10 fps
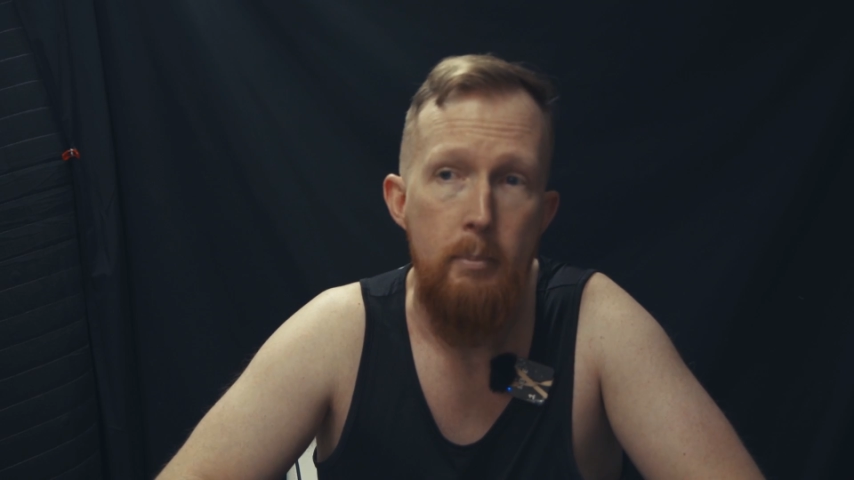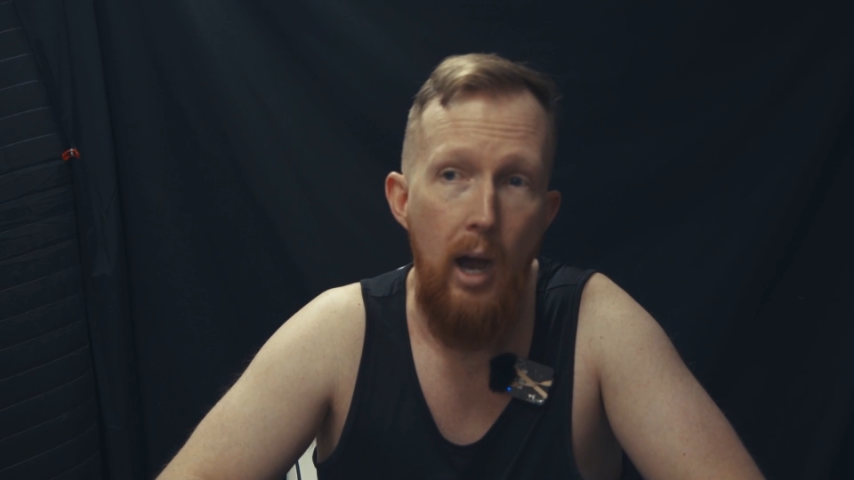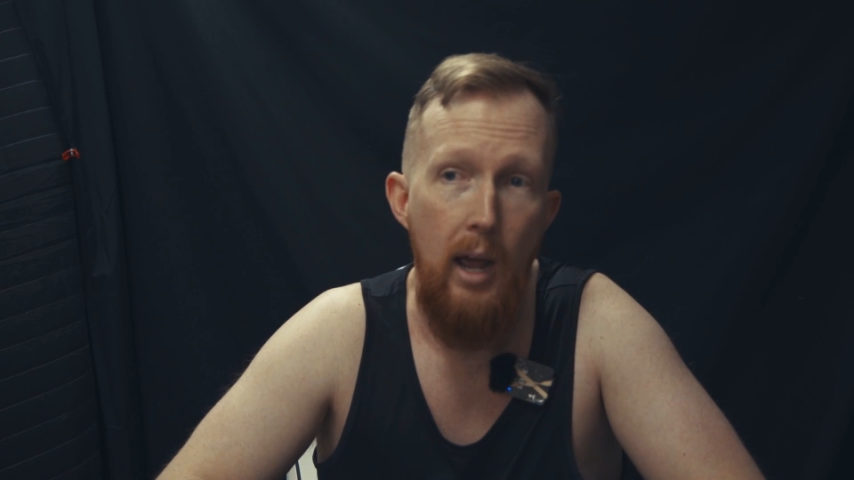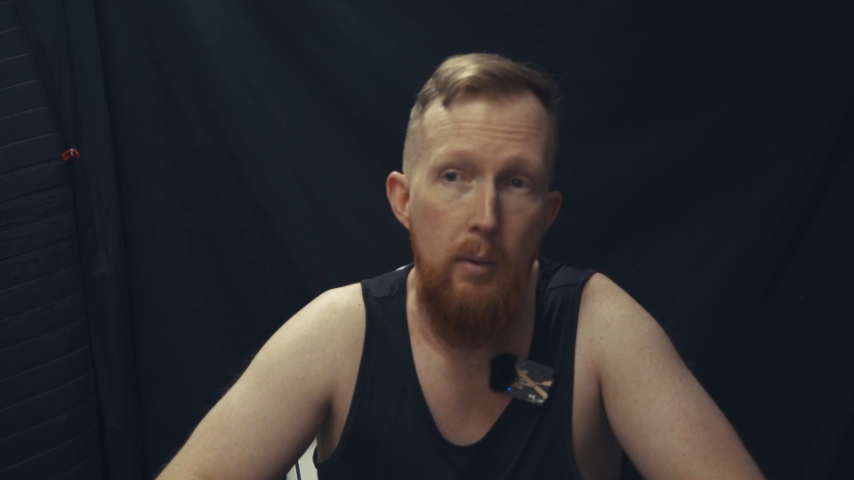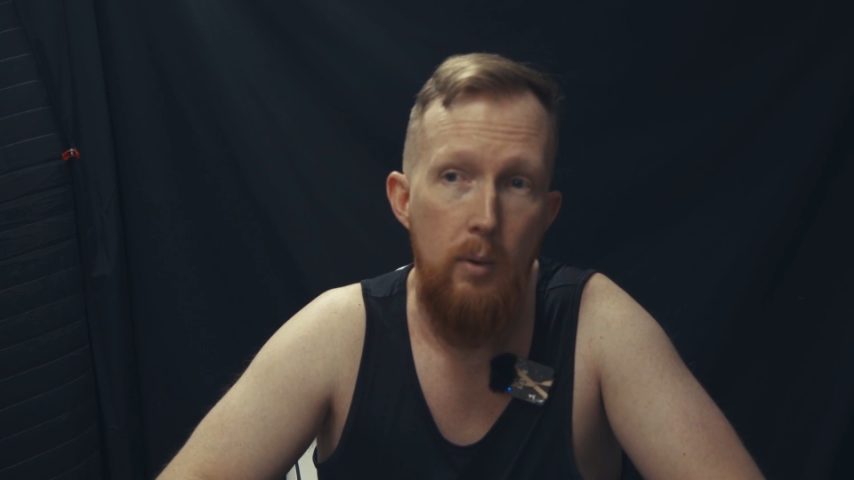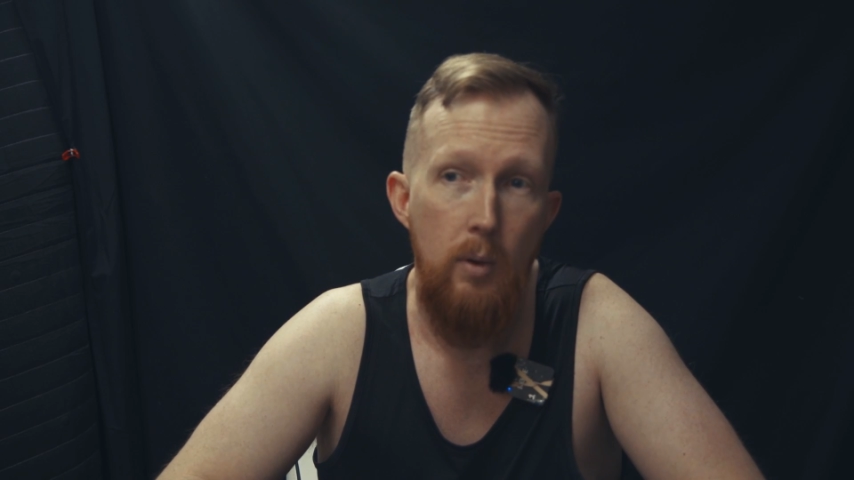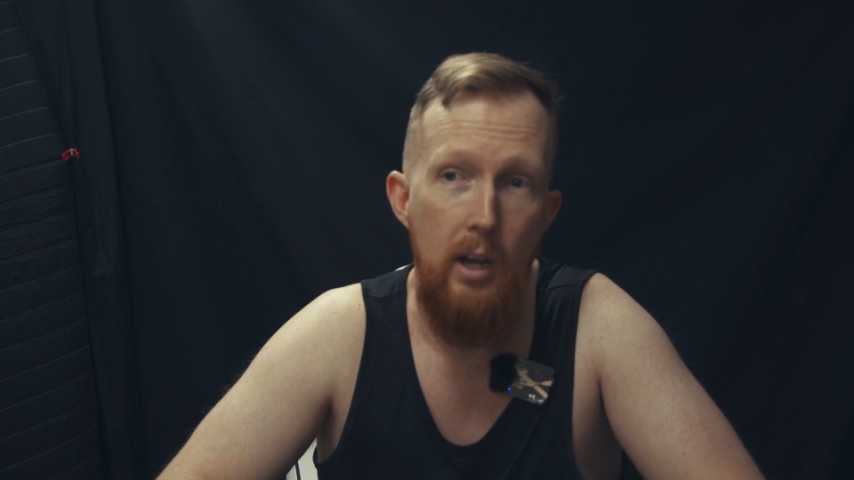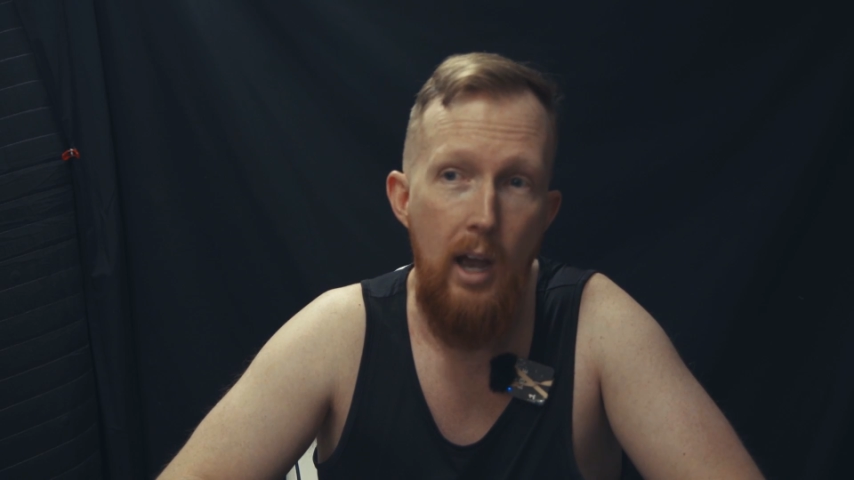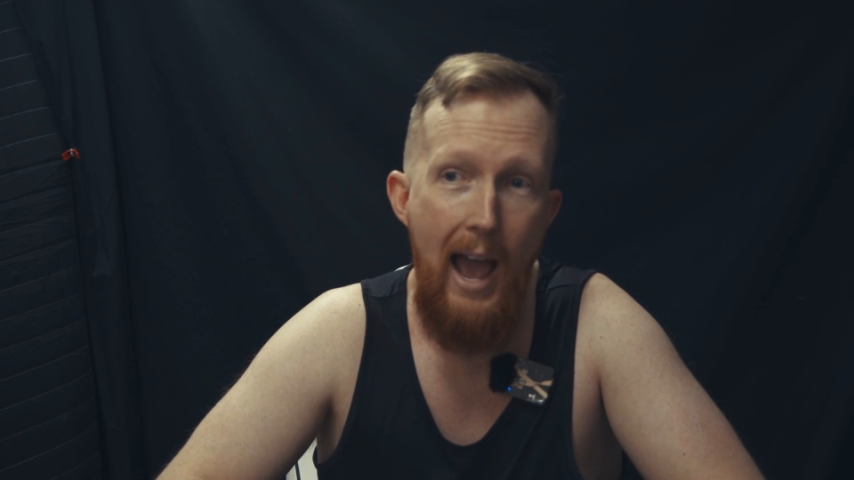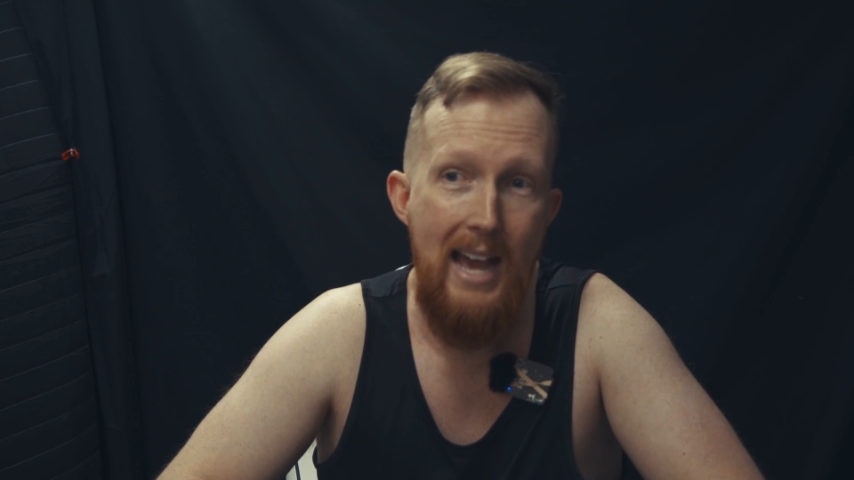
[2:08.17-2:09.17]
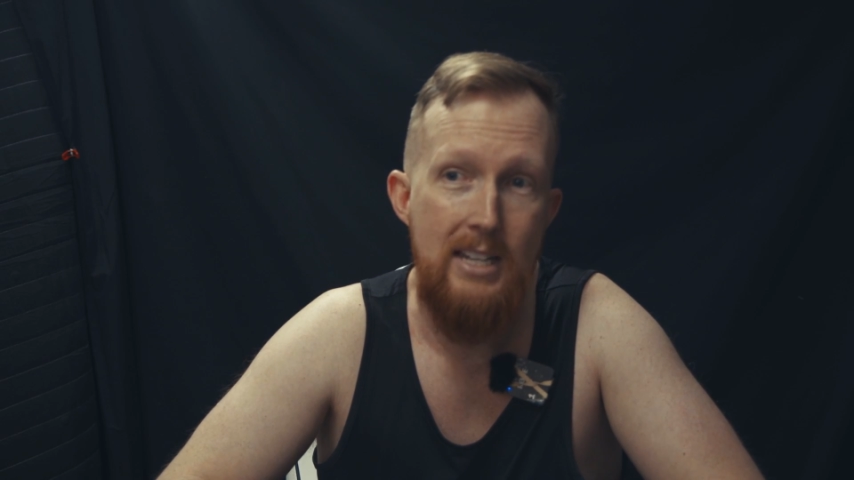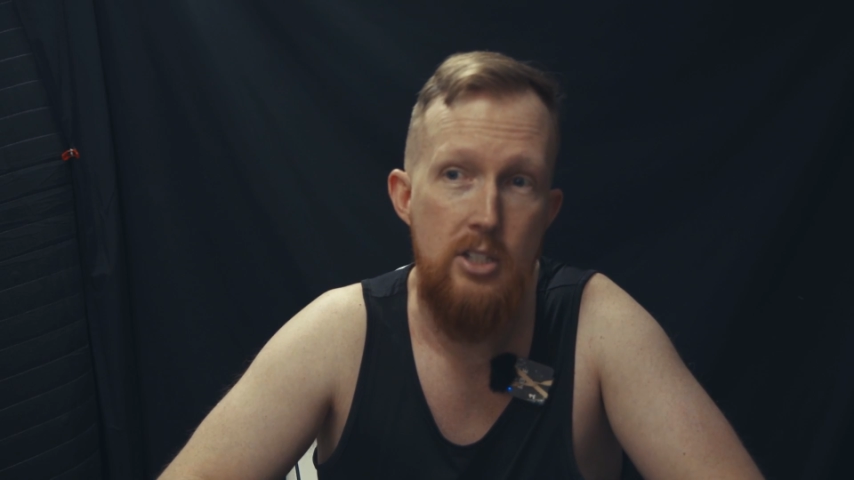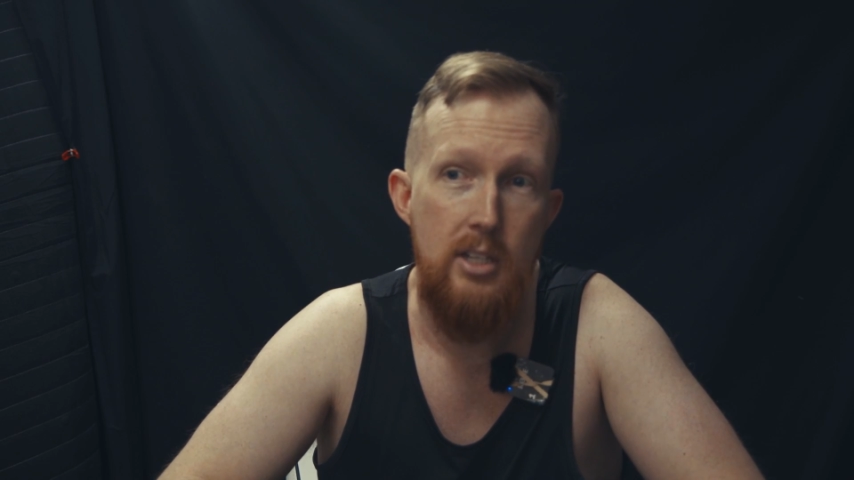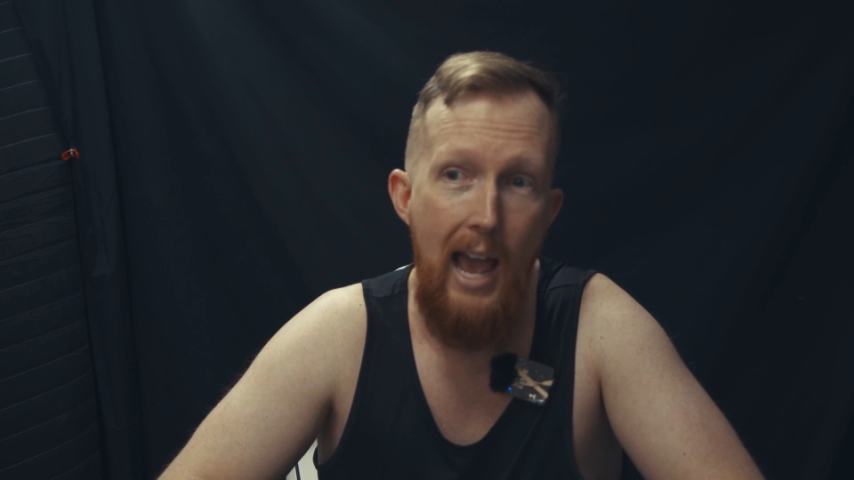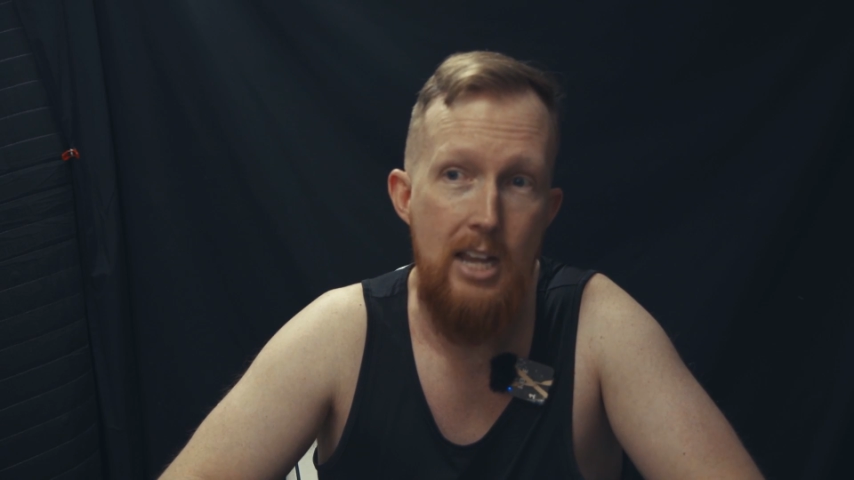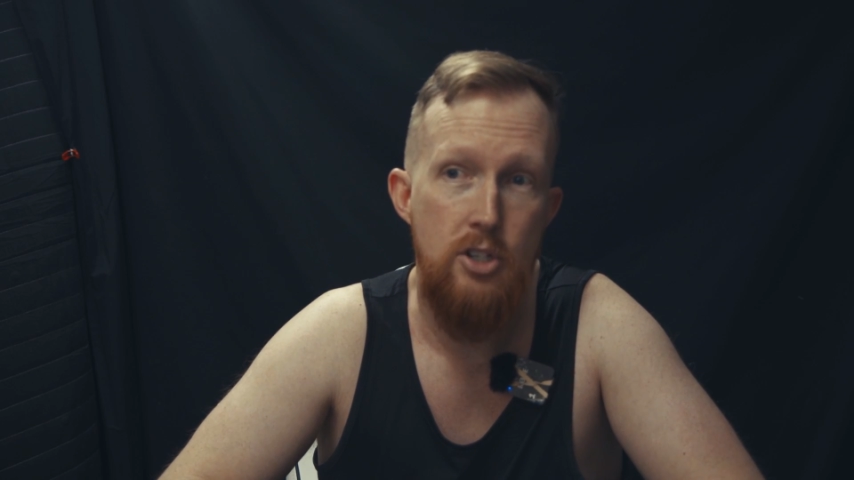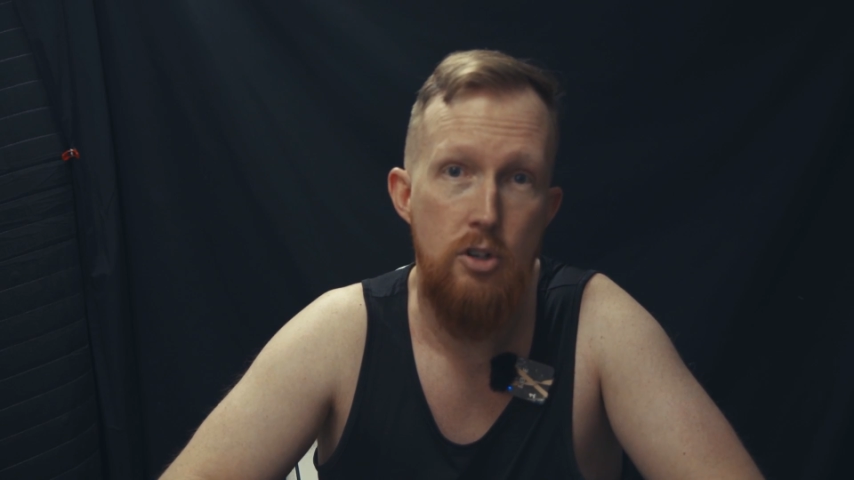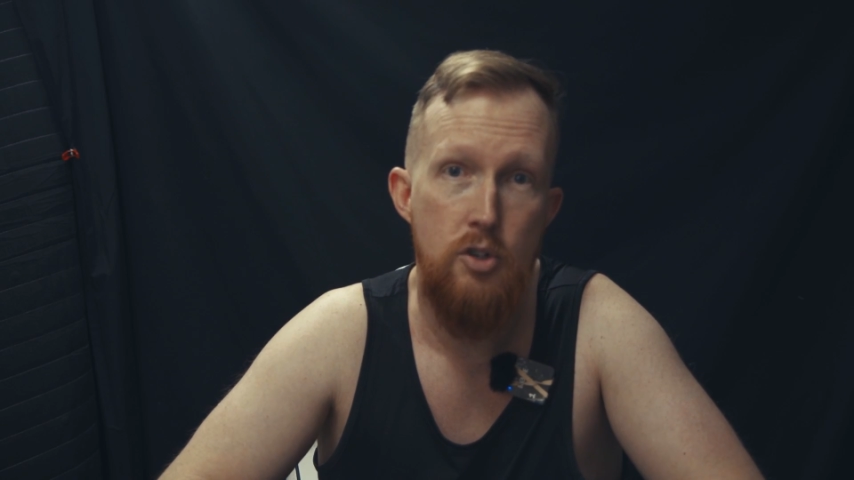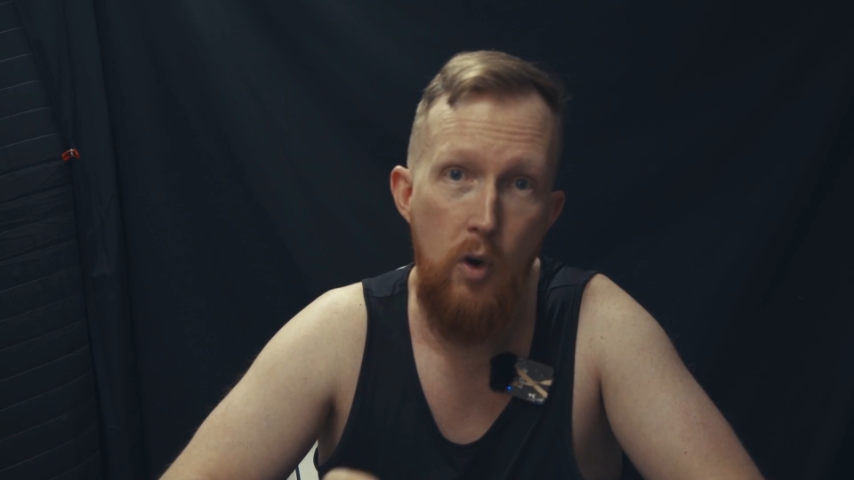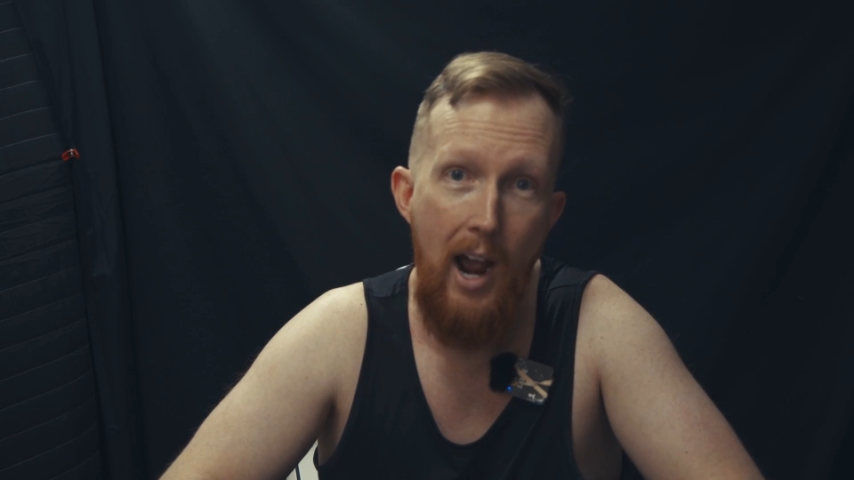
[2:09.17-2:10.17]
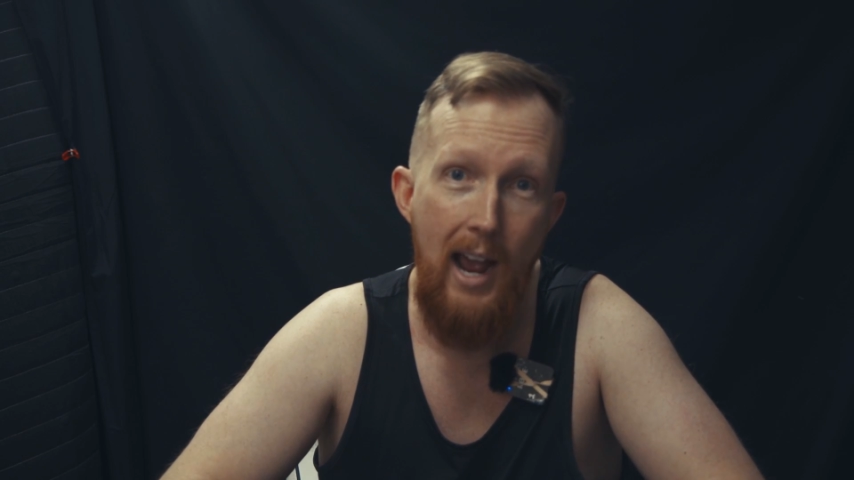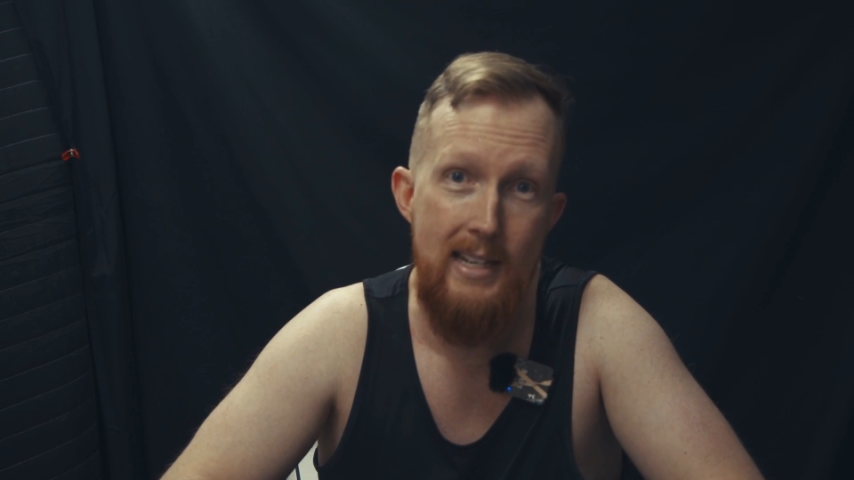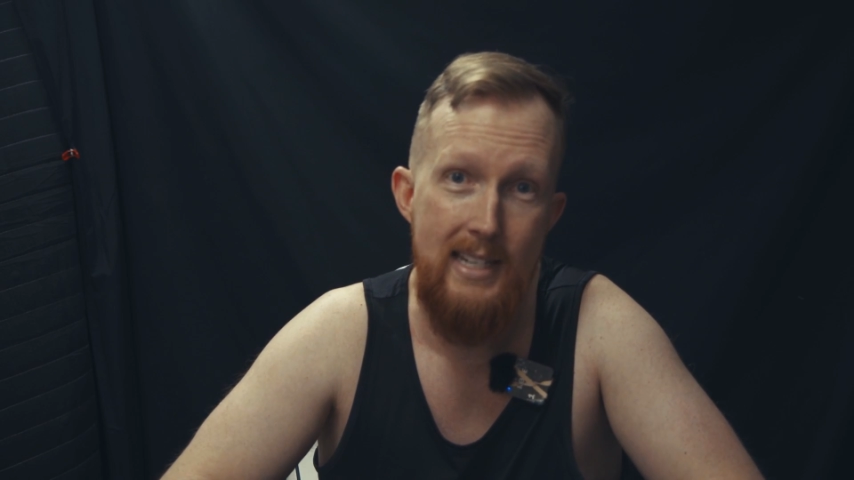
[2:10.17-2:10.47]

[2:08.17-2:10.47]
But as you're trying